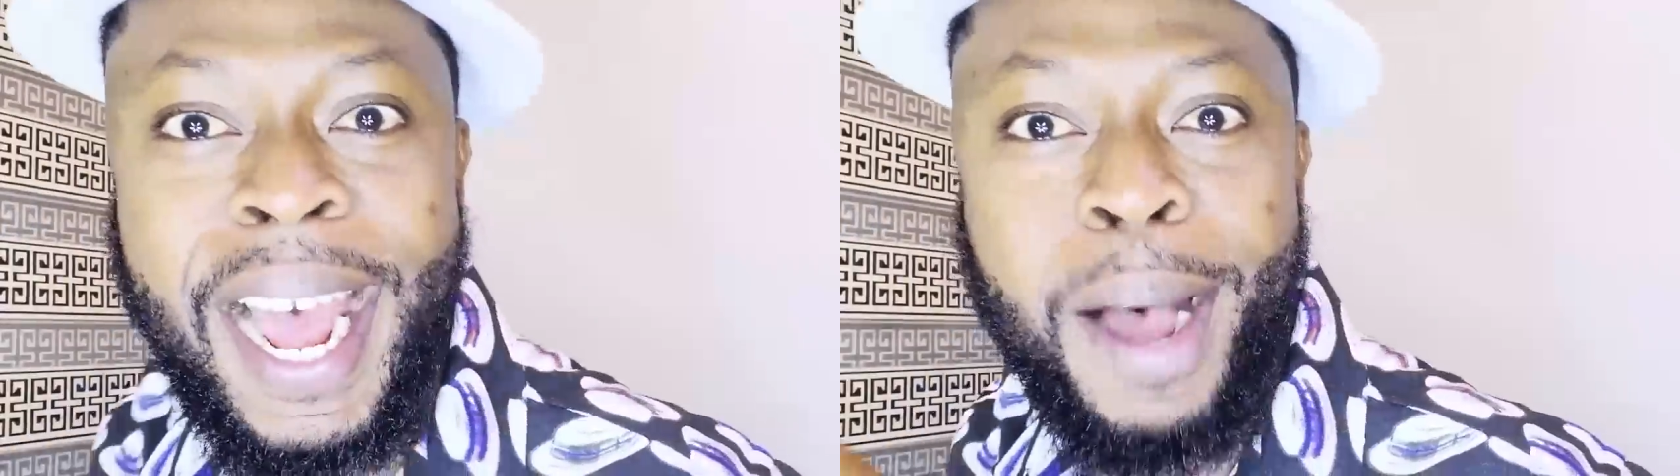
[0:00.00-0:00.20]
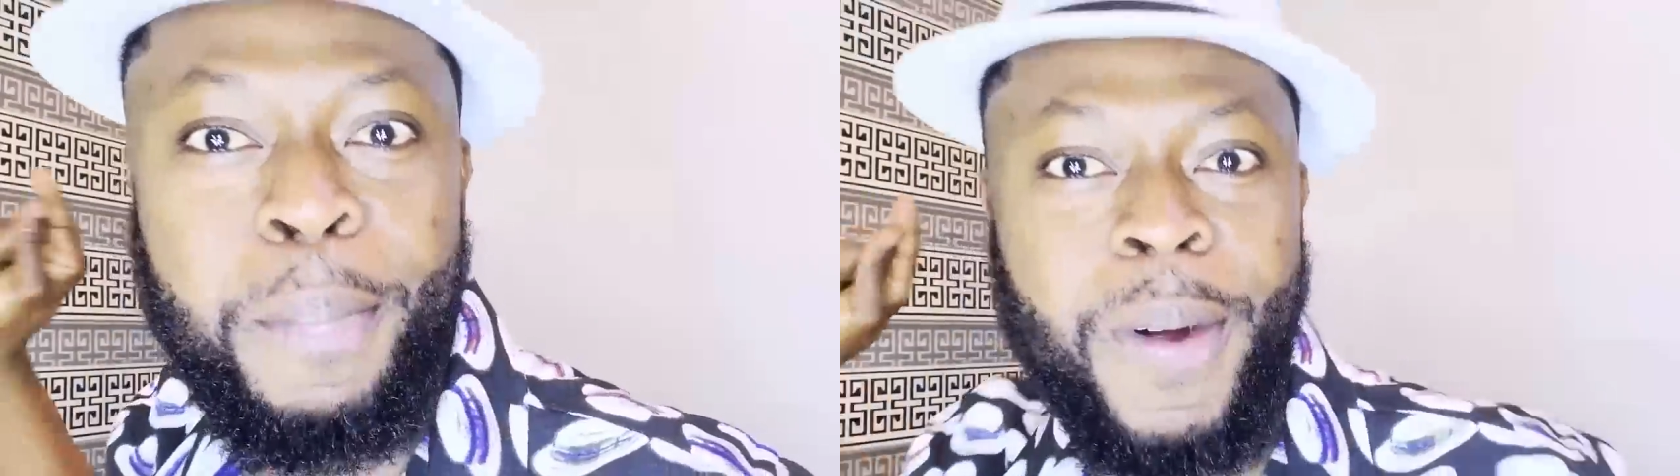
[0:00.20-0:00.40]

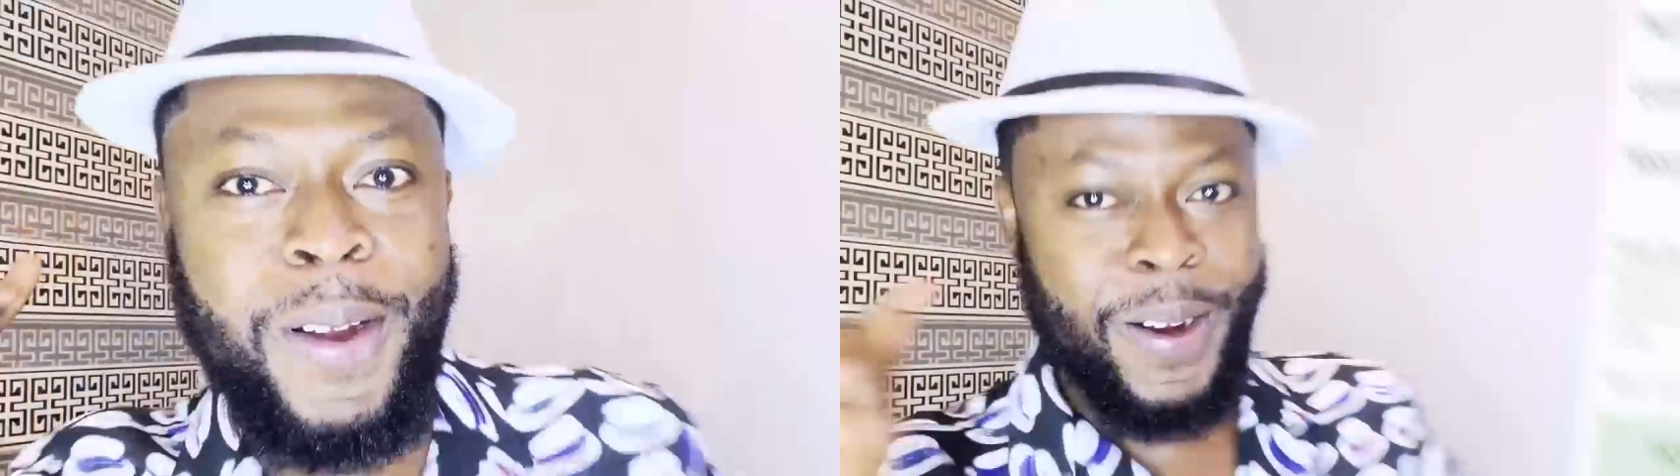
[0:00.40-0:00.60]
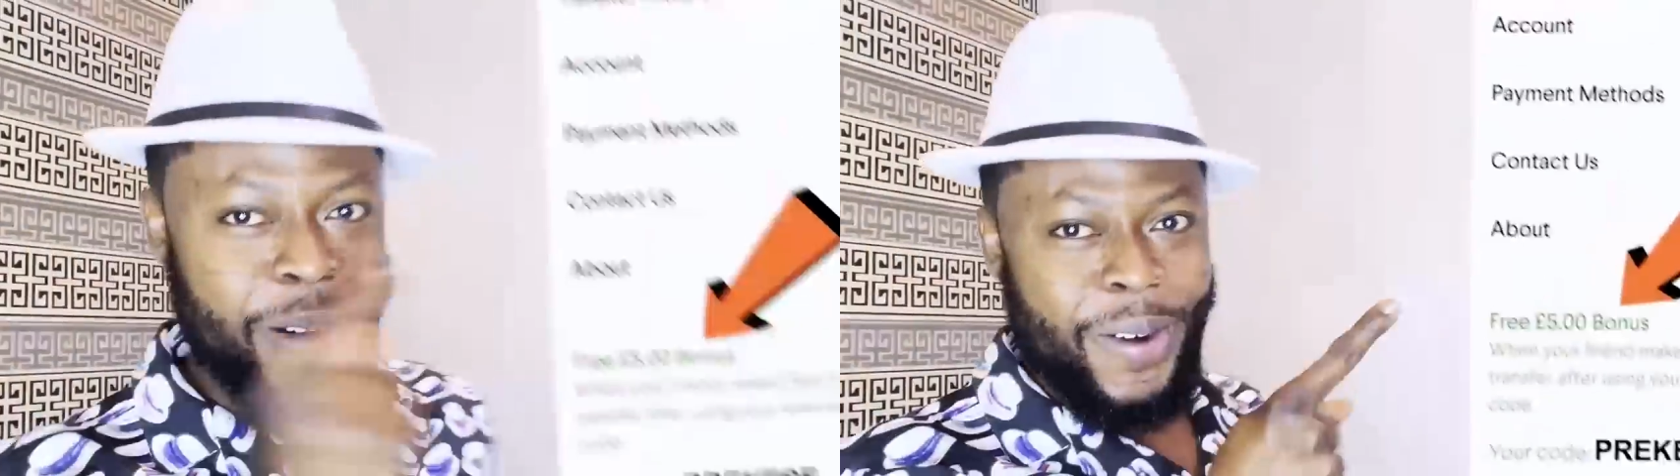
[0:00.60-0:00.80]
app
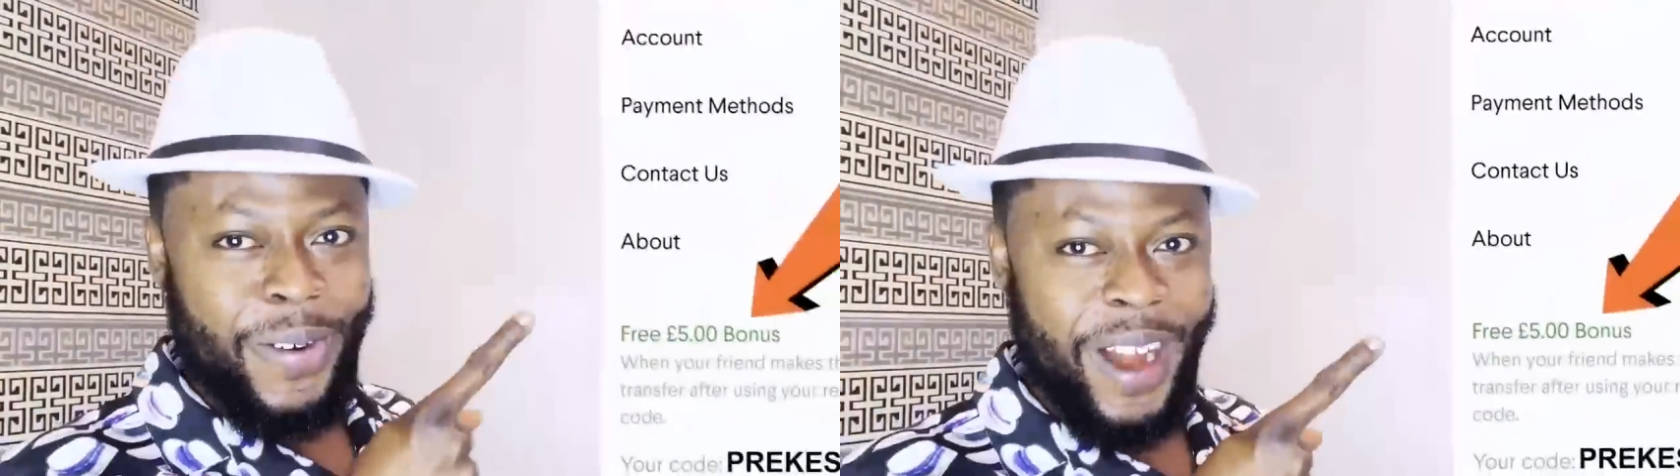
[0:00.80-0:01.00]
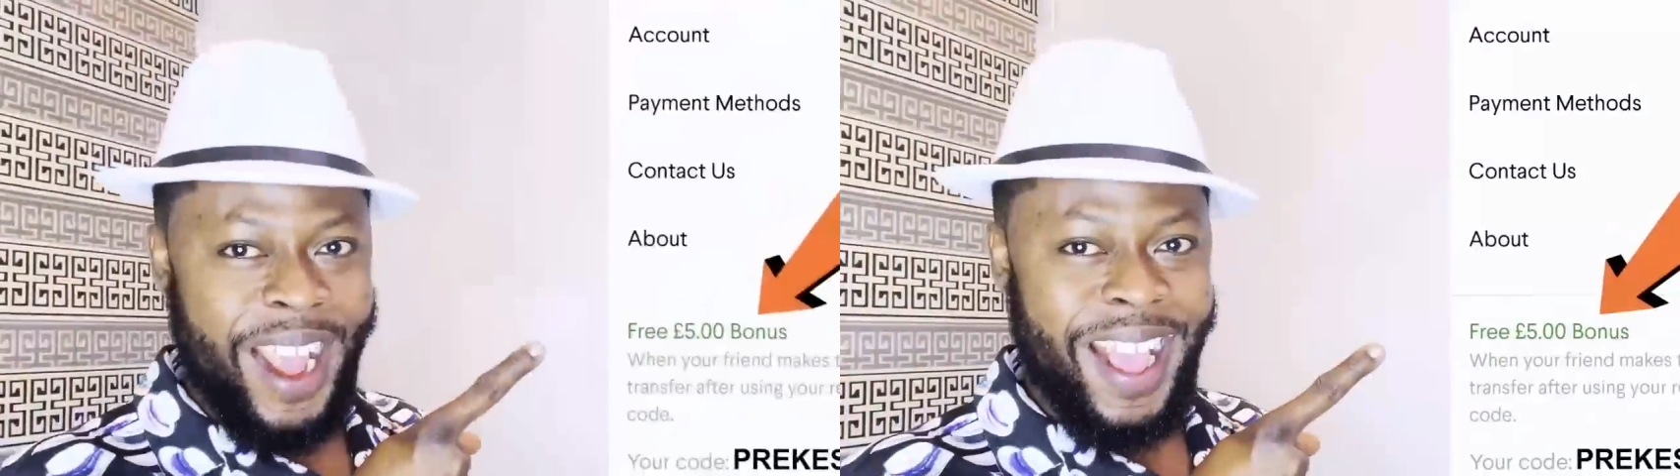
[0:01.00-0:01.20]

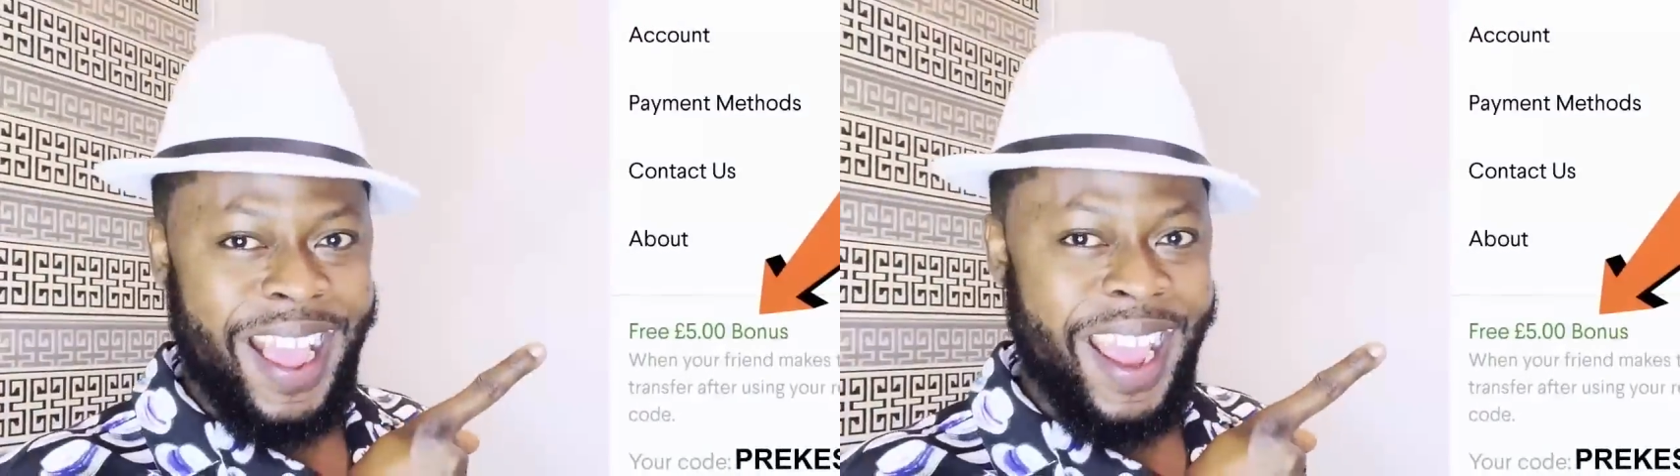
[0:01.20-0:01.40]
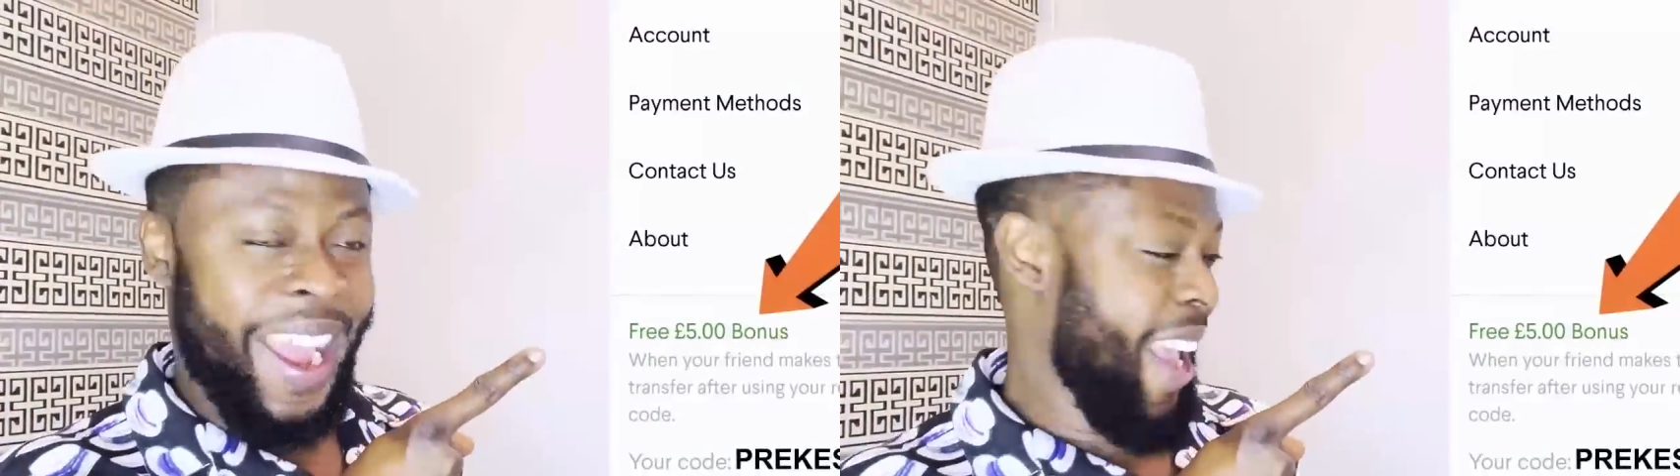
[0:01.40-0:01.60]
right
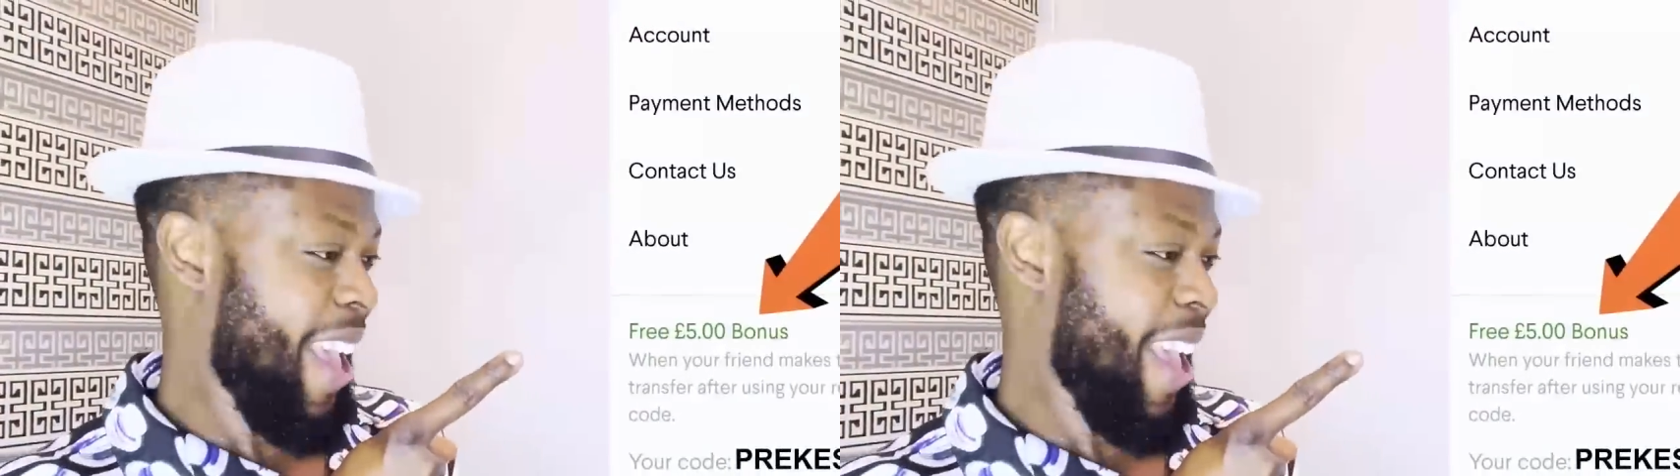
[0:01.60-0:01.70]
here.